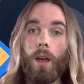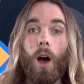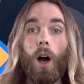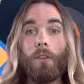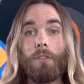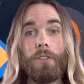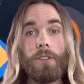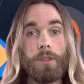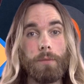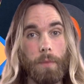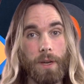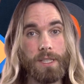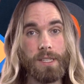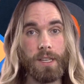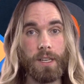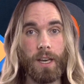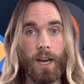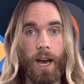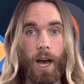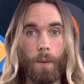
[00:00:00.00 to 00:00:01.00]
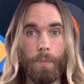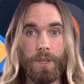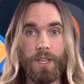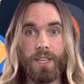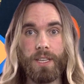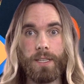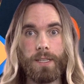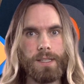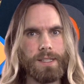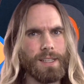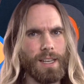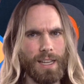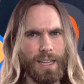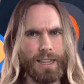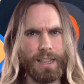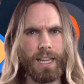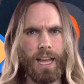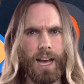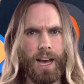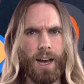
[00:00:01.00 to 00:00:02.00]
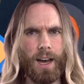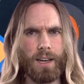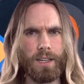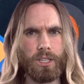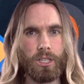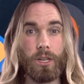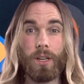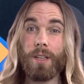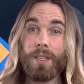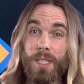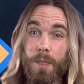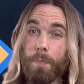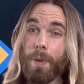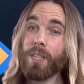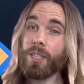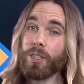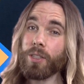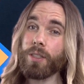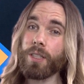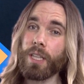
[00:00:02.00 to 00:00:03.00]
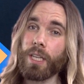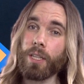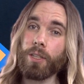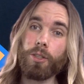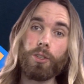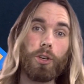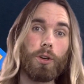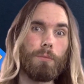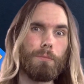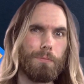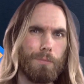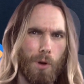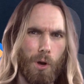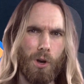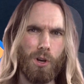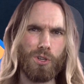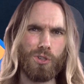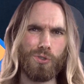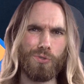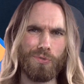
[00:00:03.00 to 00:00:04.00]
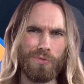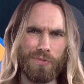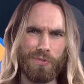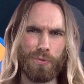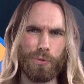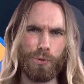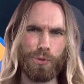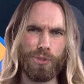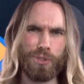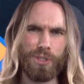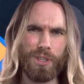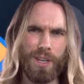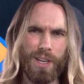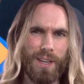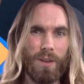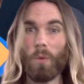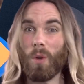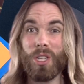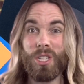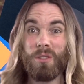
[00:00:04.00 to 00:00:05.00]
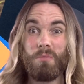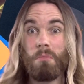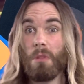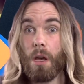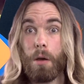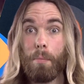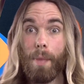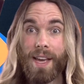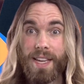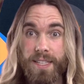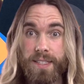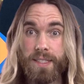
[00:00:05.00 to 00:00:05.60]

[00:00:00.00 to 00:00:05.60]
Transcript: Often the mesocarp is large, especially in commercial fruit, which makes